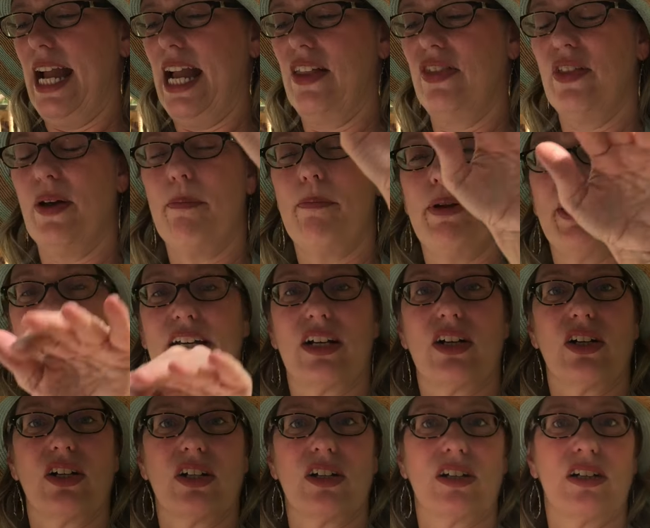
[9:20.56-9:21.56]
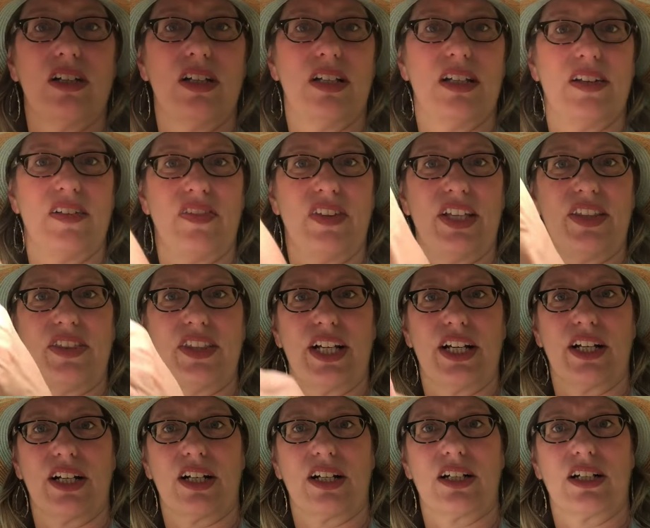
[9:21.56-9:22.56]
And the bigger that
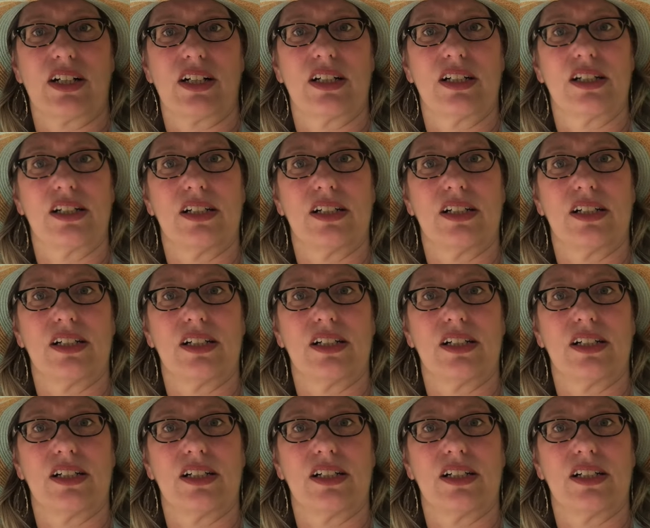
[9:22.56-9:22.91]
their